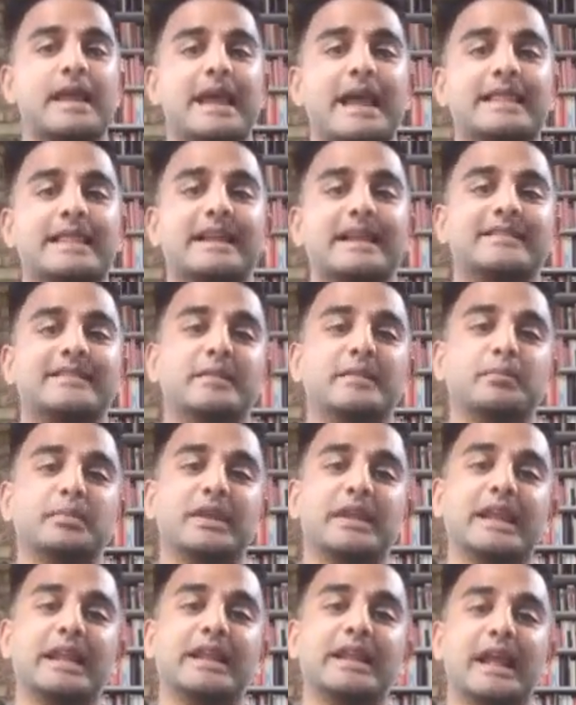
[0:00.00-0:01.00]
And that
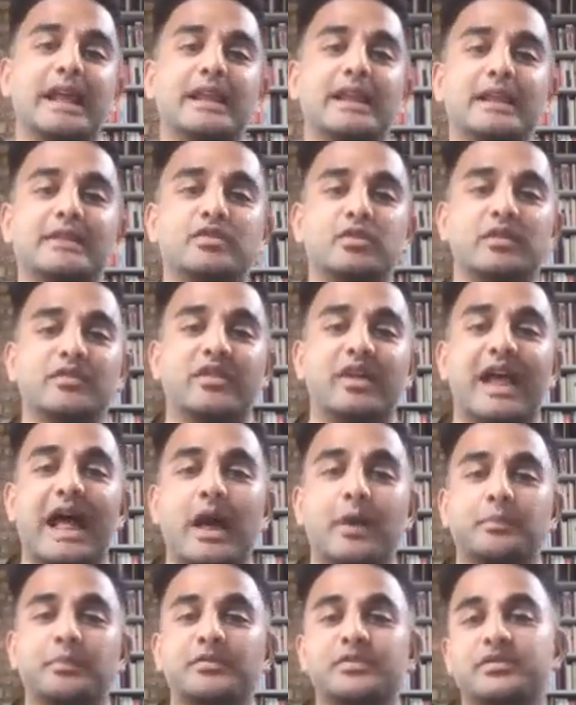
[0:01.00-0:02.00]
simply, it sort of
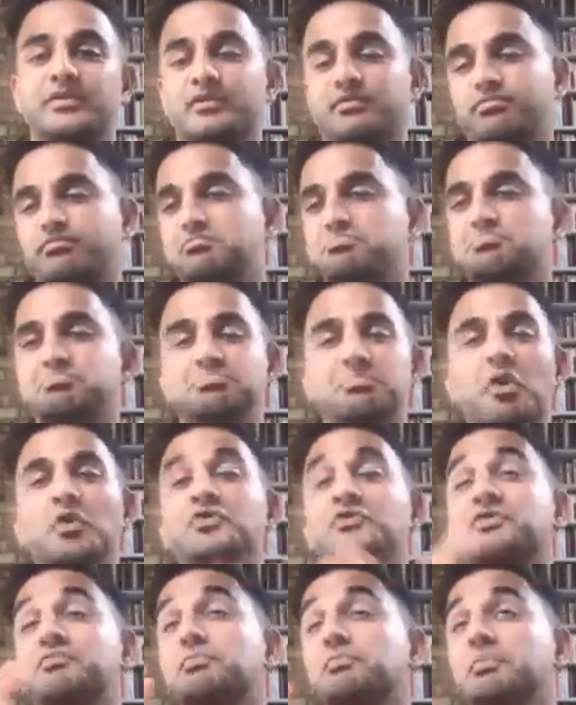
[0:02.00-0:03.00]
helps
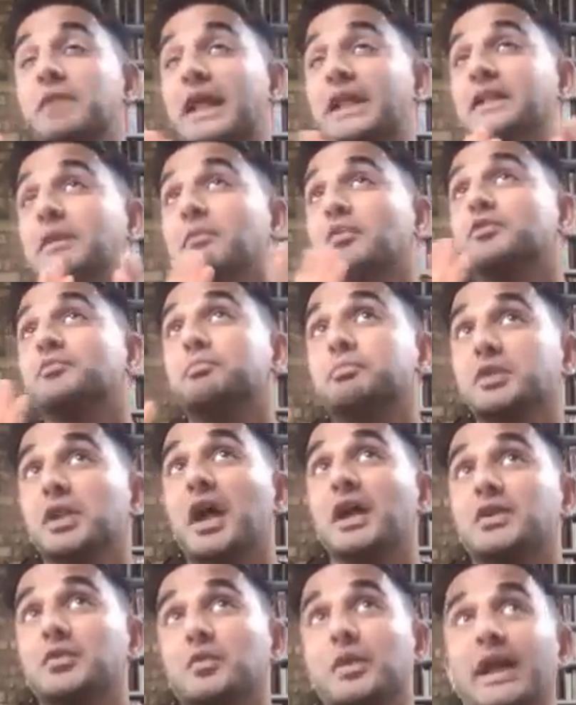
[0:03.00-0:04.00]
in the most
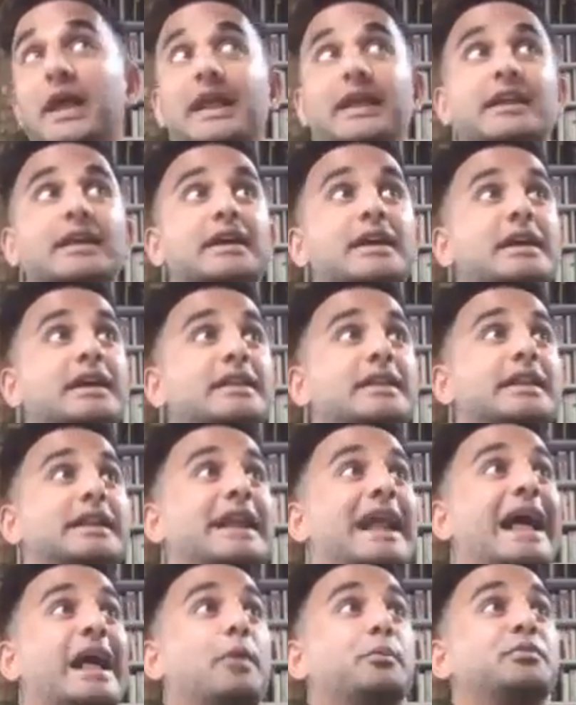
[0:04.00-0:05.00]
blunt way, that
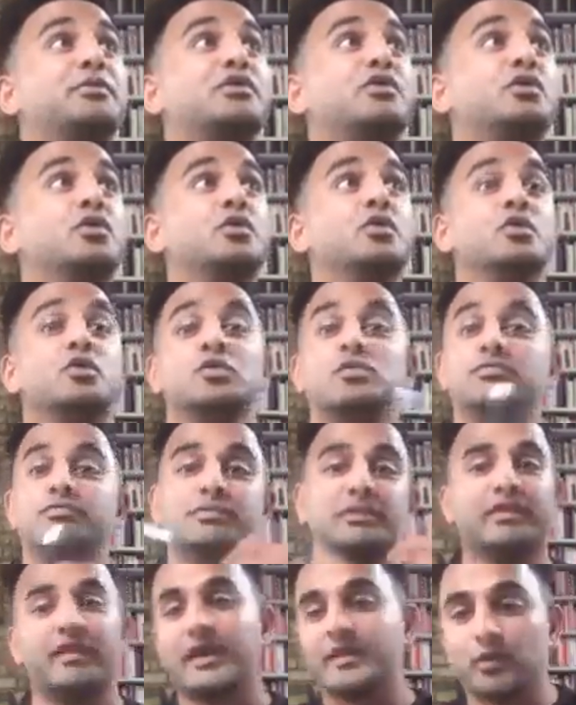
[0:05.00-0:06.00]
it helps to
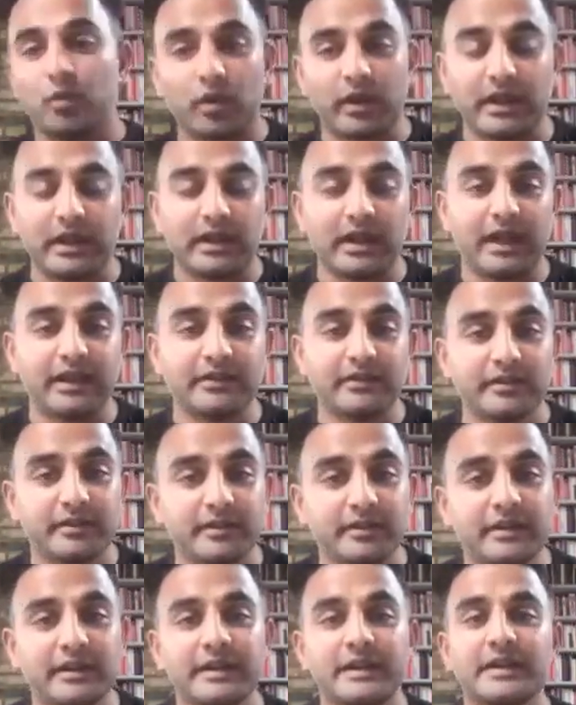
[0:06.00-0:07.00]
divide the working class.
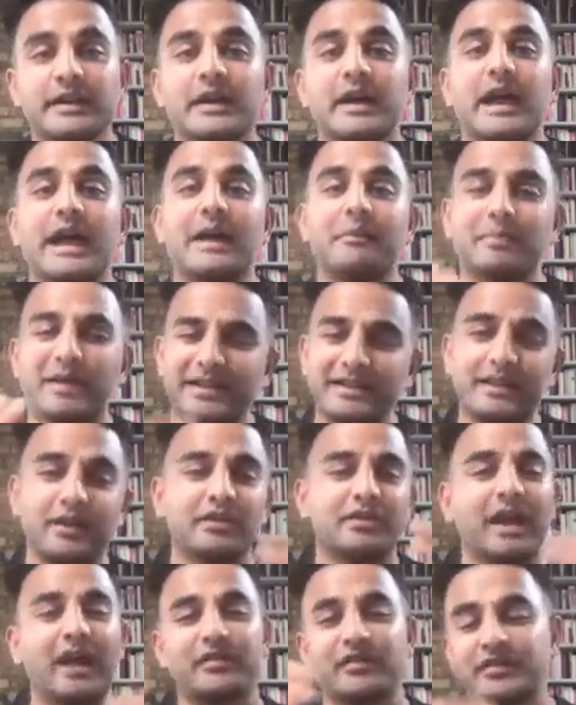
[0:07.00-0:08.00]
But
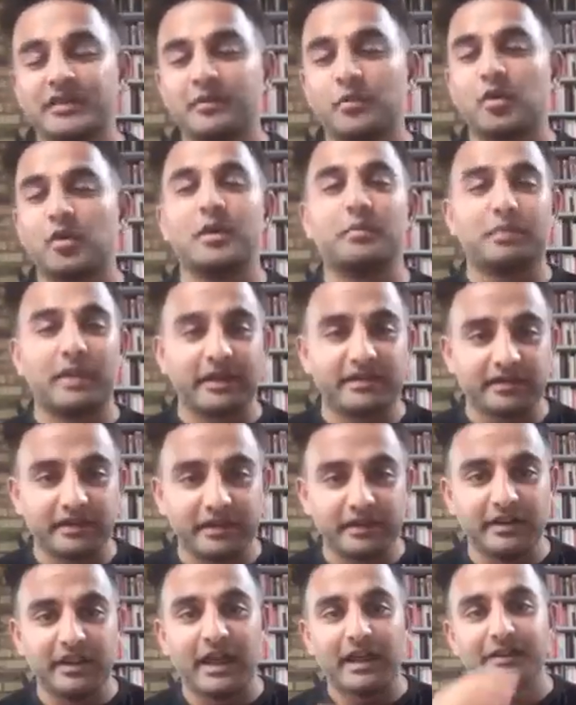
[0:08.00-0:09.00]
there's obviously more
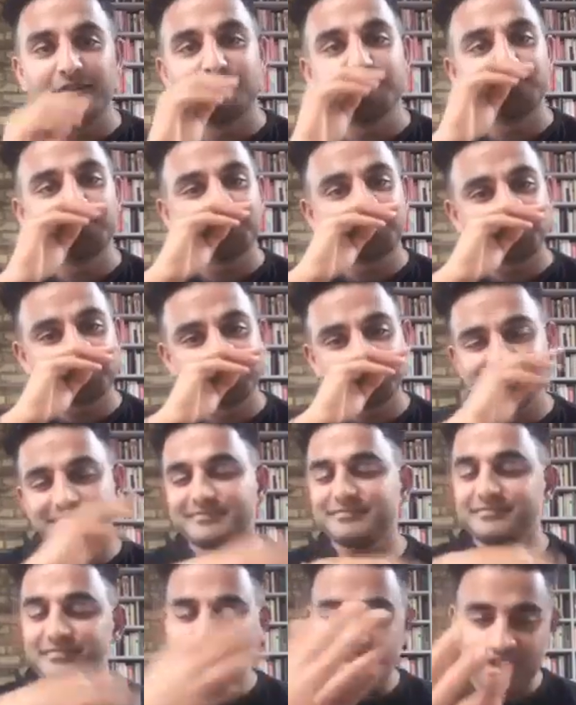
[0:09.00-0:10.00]
complexity to that.
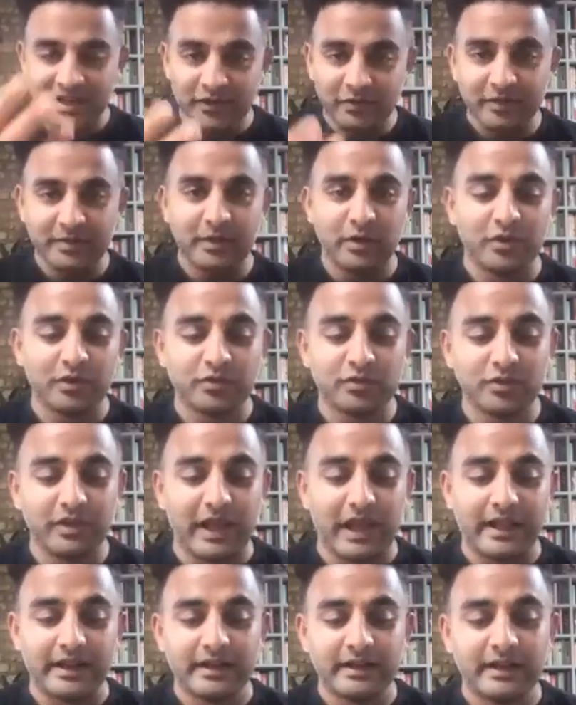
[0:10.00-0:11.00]
And I'll be going through
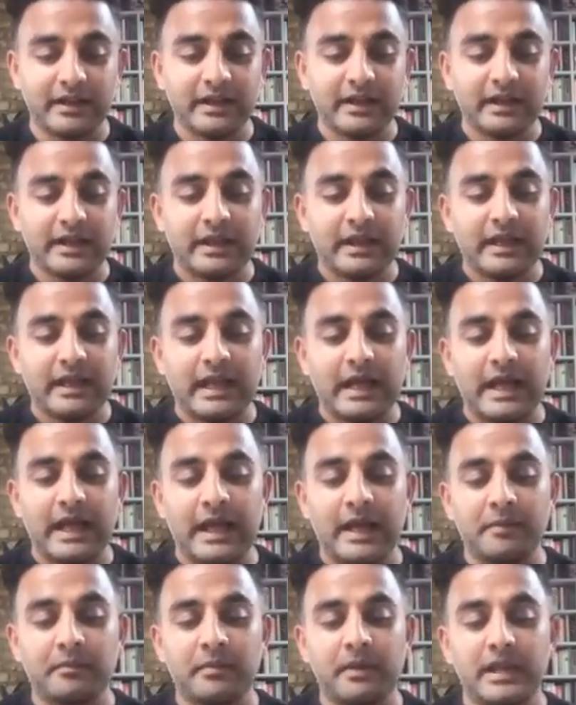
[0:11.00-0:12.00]
that.
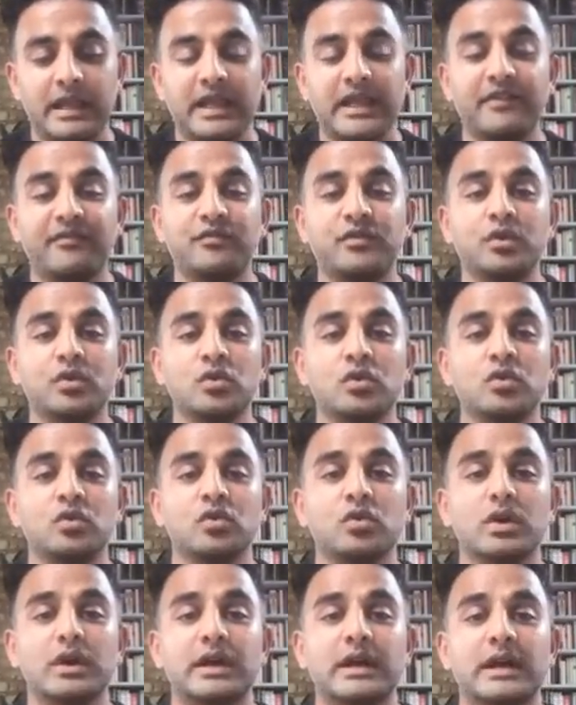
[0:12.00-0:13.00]

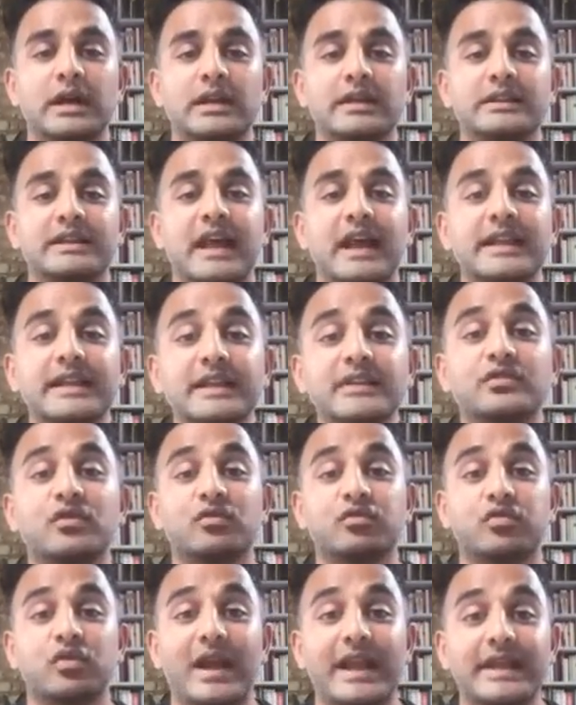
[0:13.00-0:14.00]
The ideas
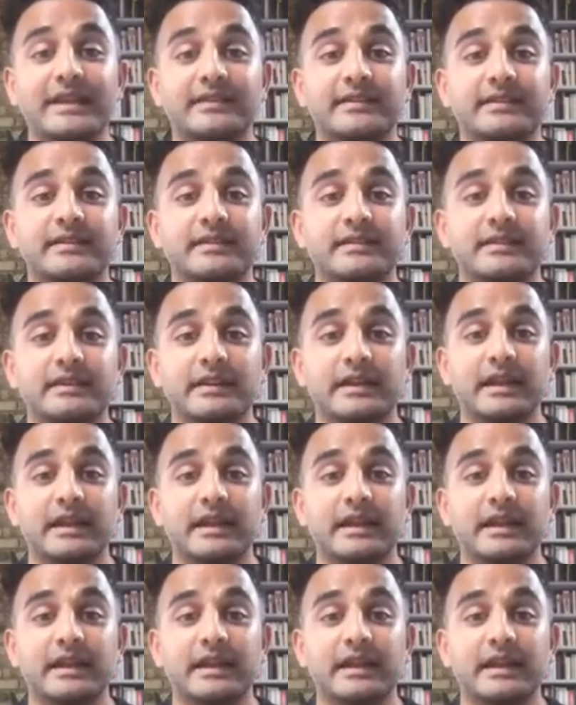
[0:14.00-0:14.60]
of race